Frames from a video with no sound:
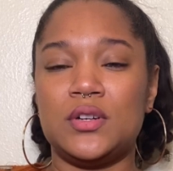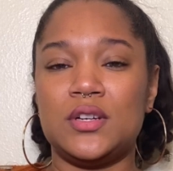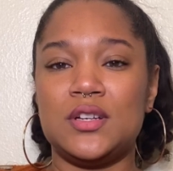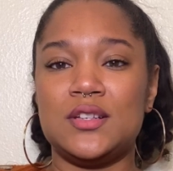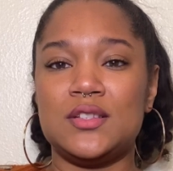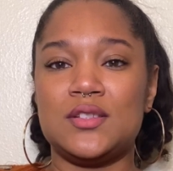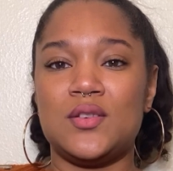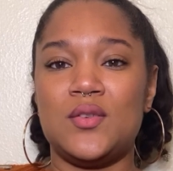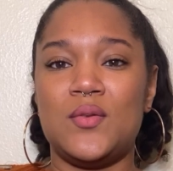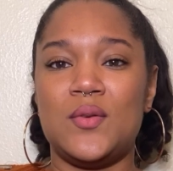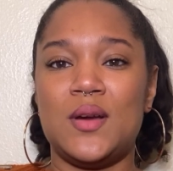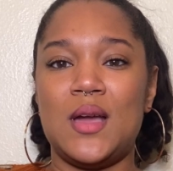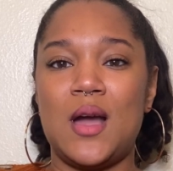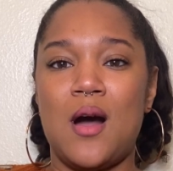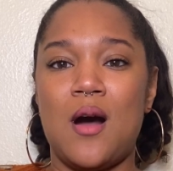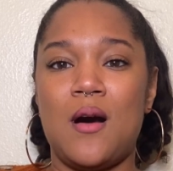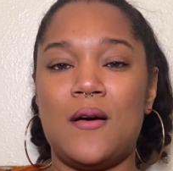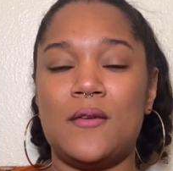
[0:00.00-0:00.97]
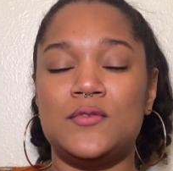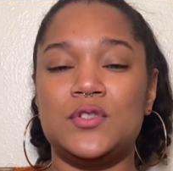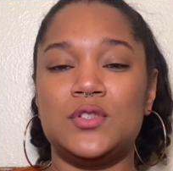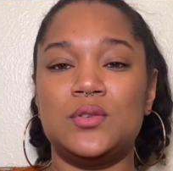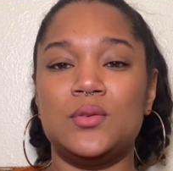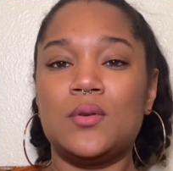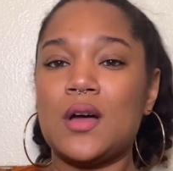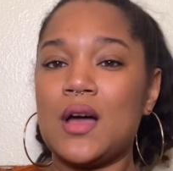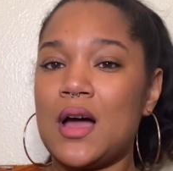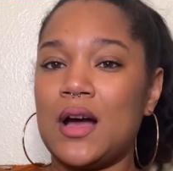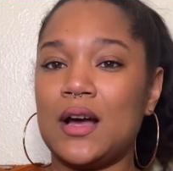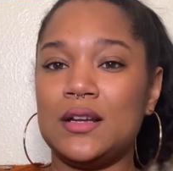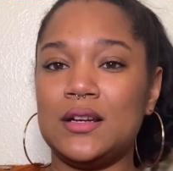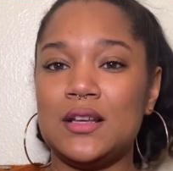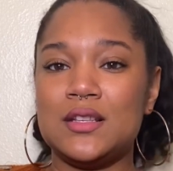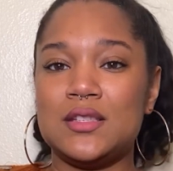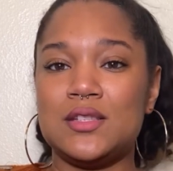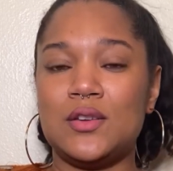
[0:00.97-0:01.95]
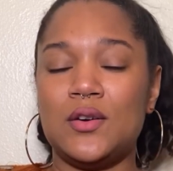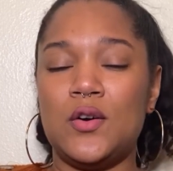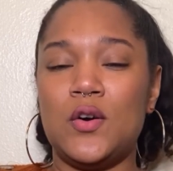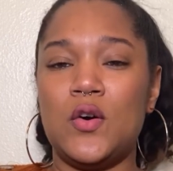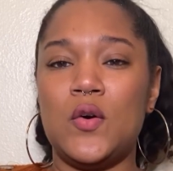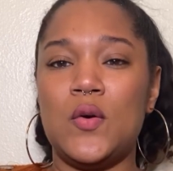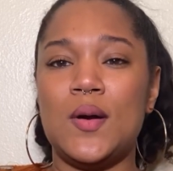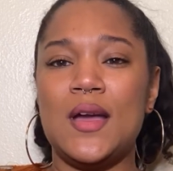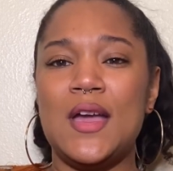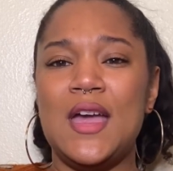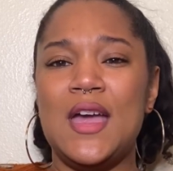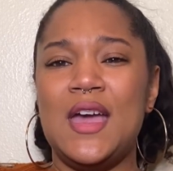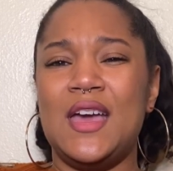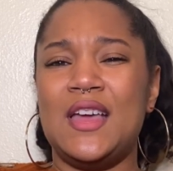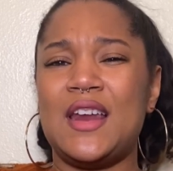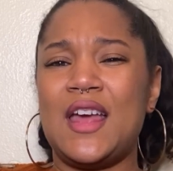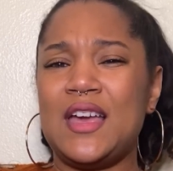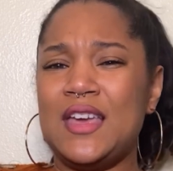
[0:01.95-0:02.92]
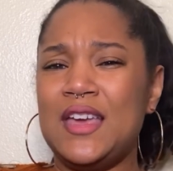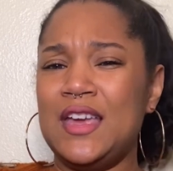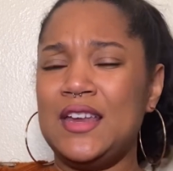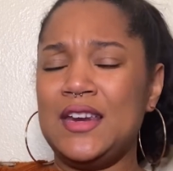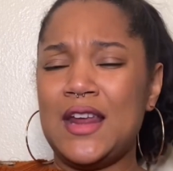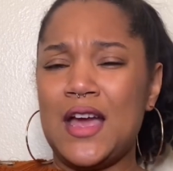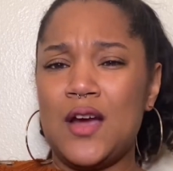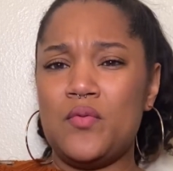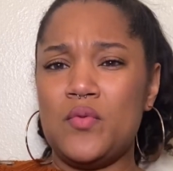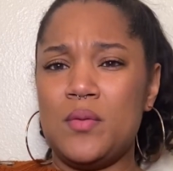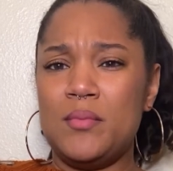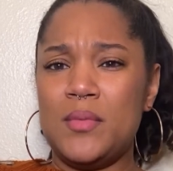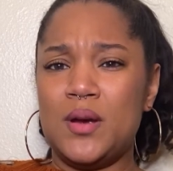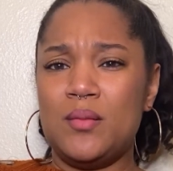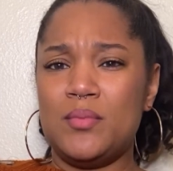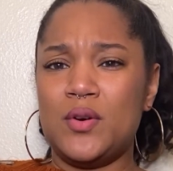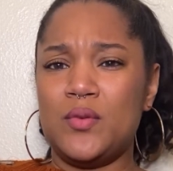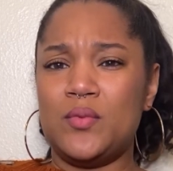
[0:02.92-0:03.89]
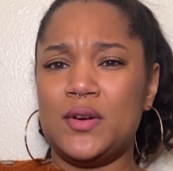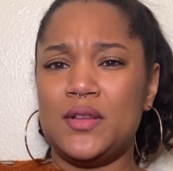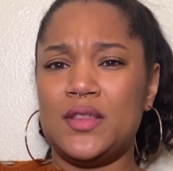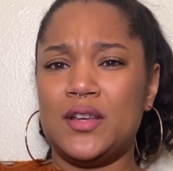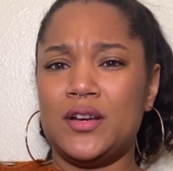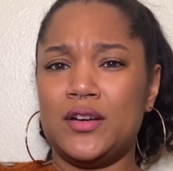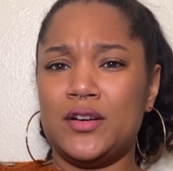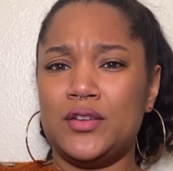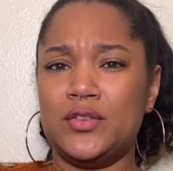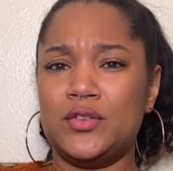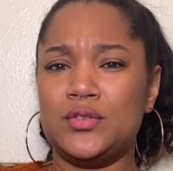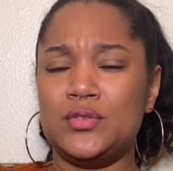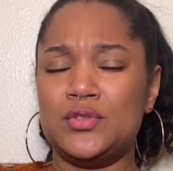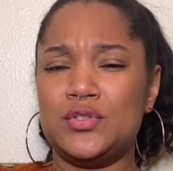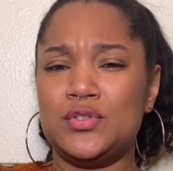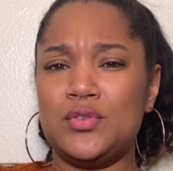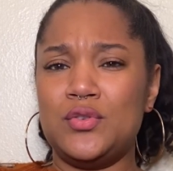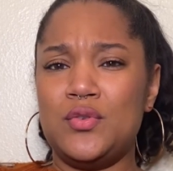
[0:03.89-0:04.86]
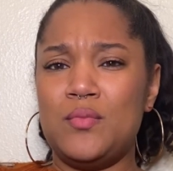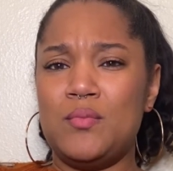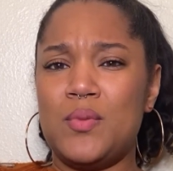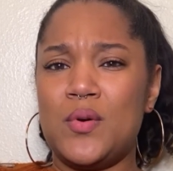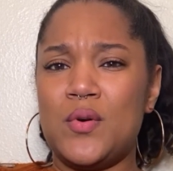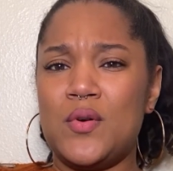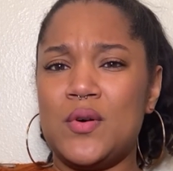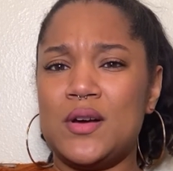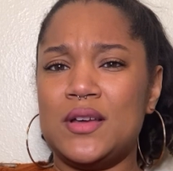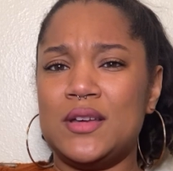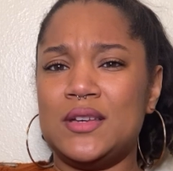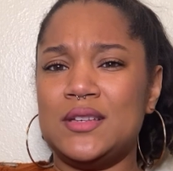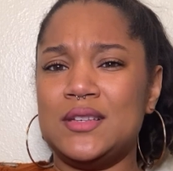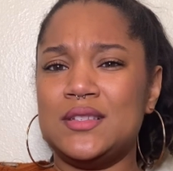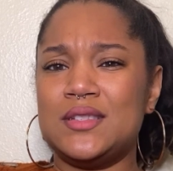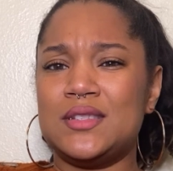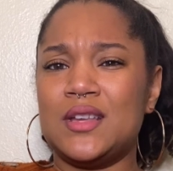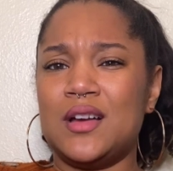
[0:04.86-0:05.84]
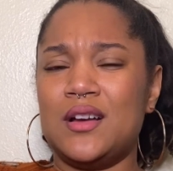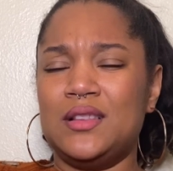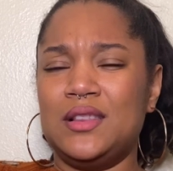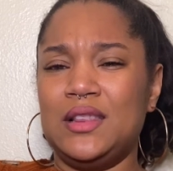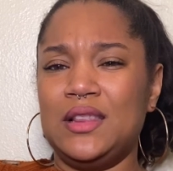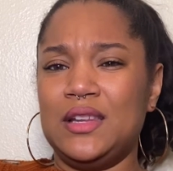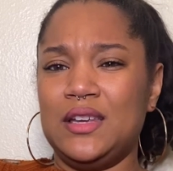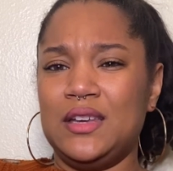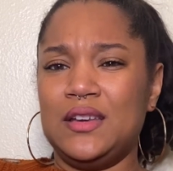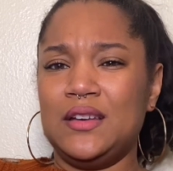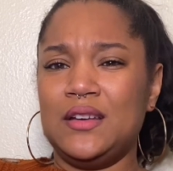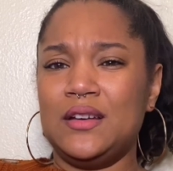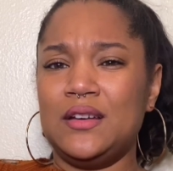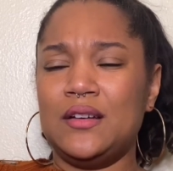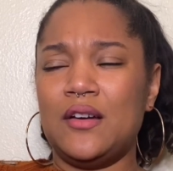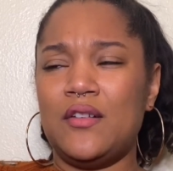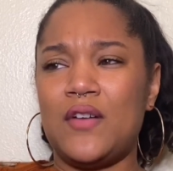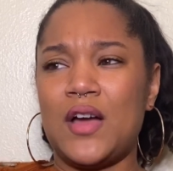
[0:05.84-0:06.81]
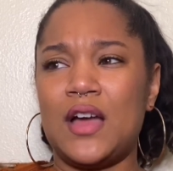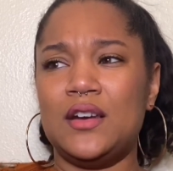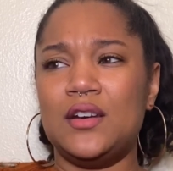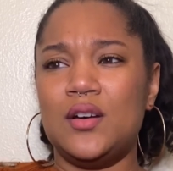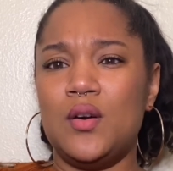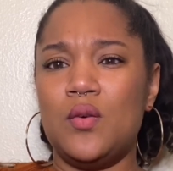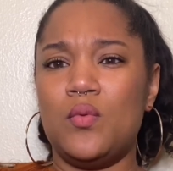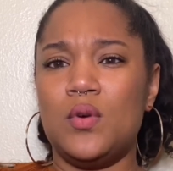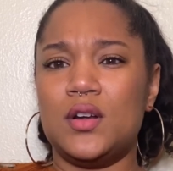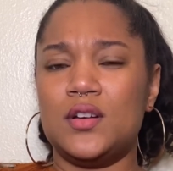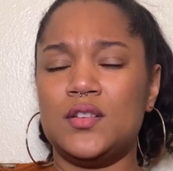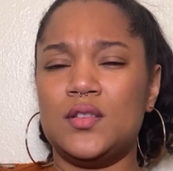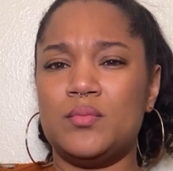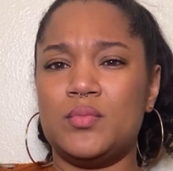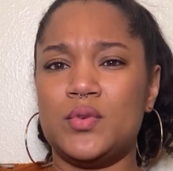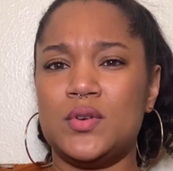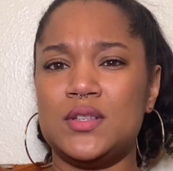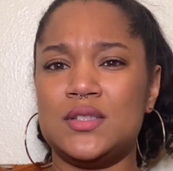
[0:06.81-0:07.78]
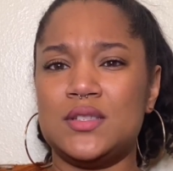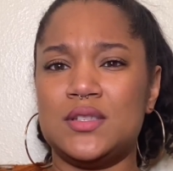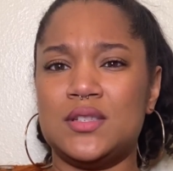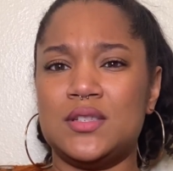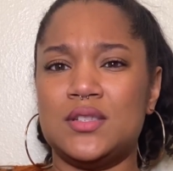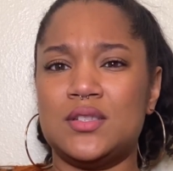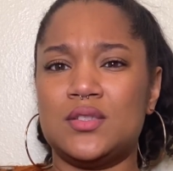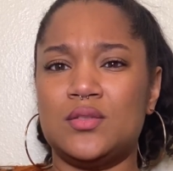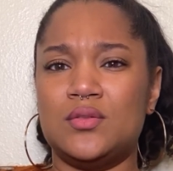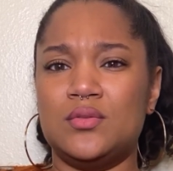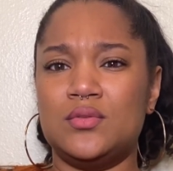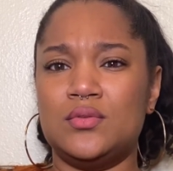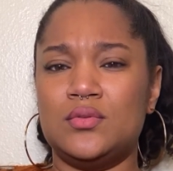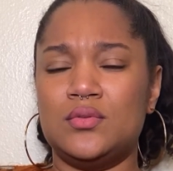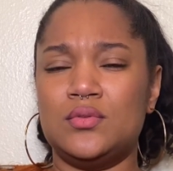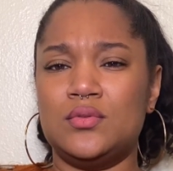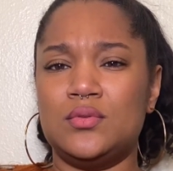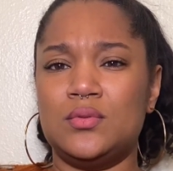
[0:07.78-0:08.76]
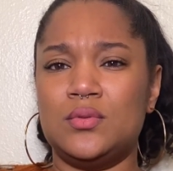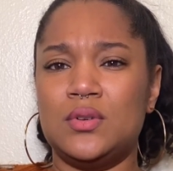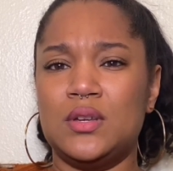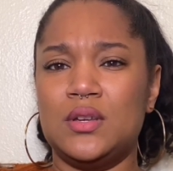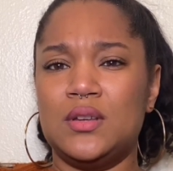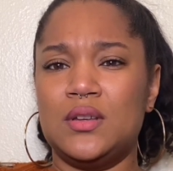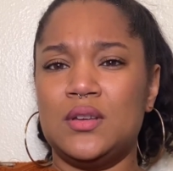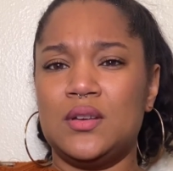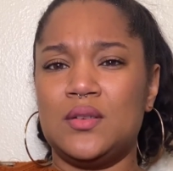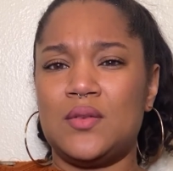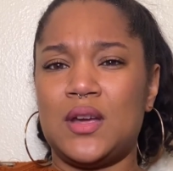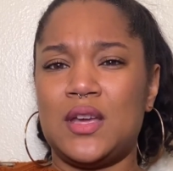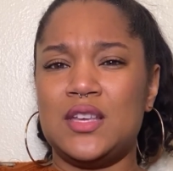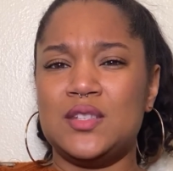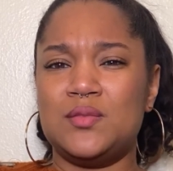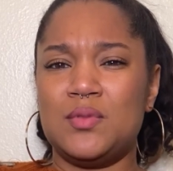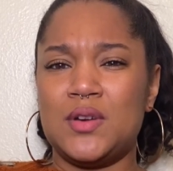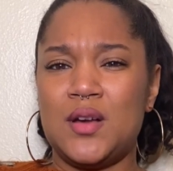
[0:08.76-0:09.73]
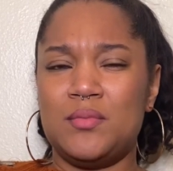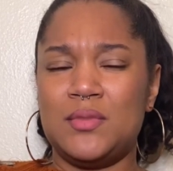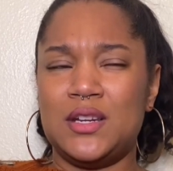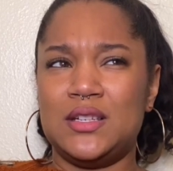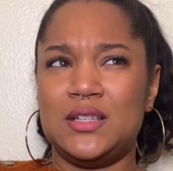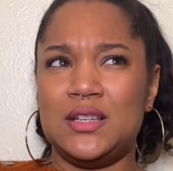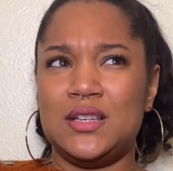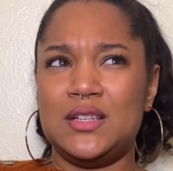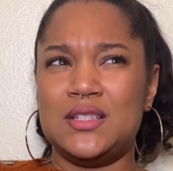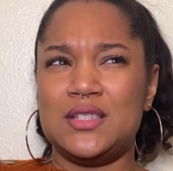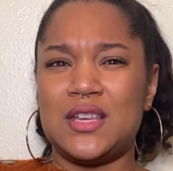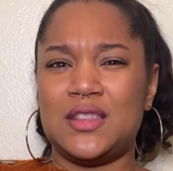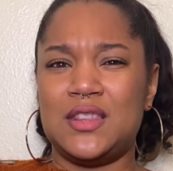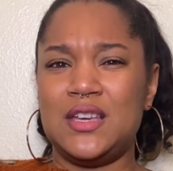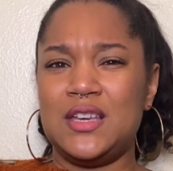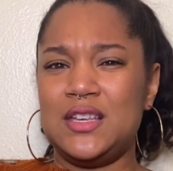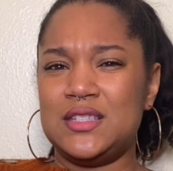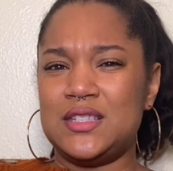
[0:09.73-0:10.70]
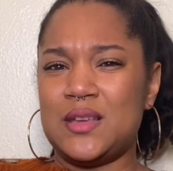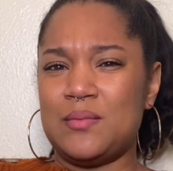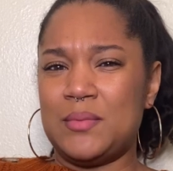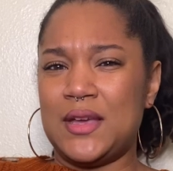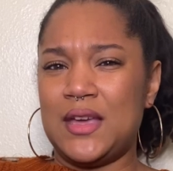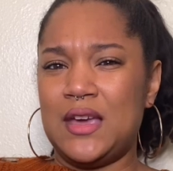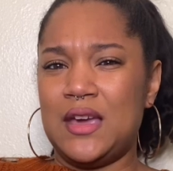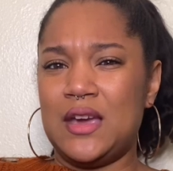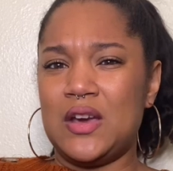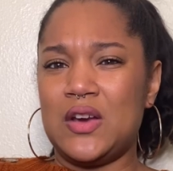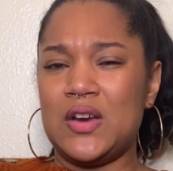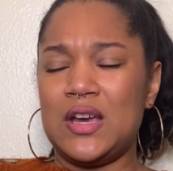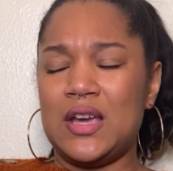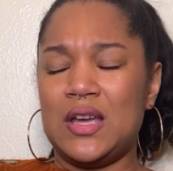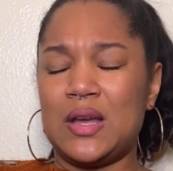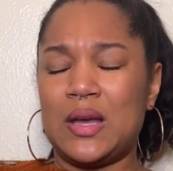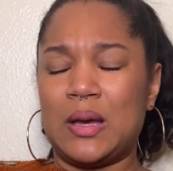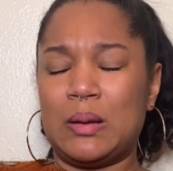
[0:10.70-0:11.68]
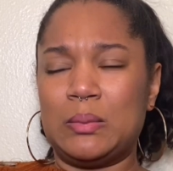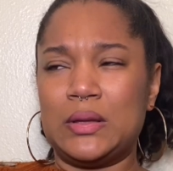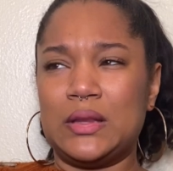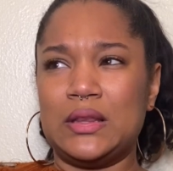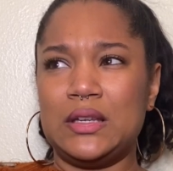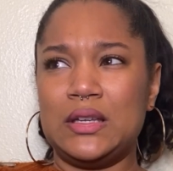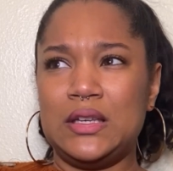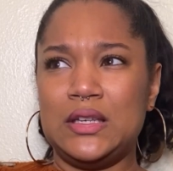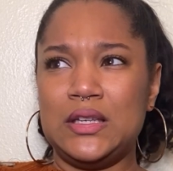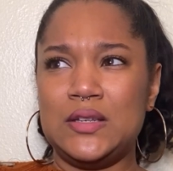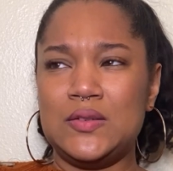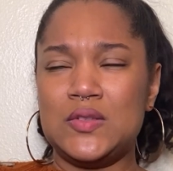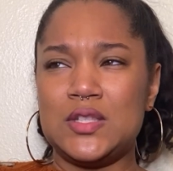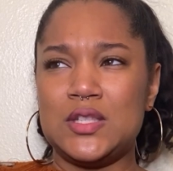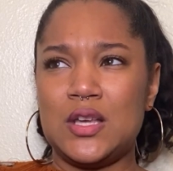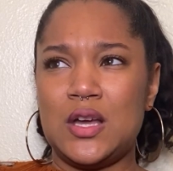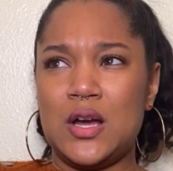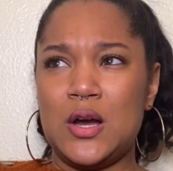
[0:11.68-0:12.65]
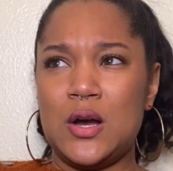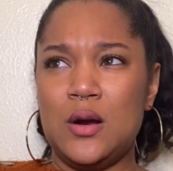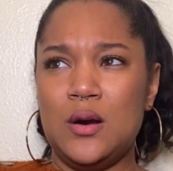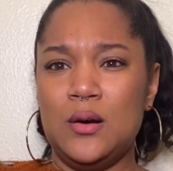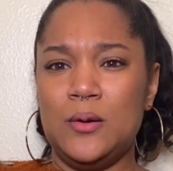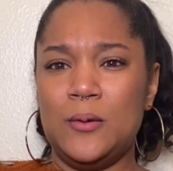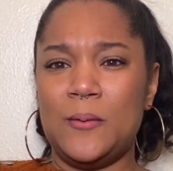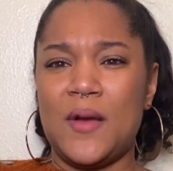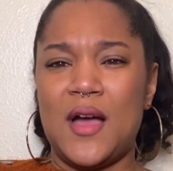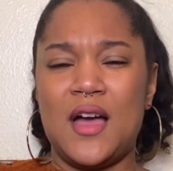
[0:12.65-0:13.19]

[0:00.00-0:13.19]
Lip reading: is going off to college soon, and I cannot remember where the other two boys live. I know one of the boys is in school, right? He's becoming a dentist. I think he's at Meharry, I believe so.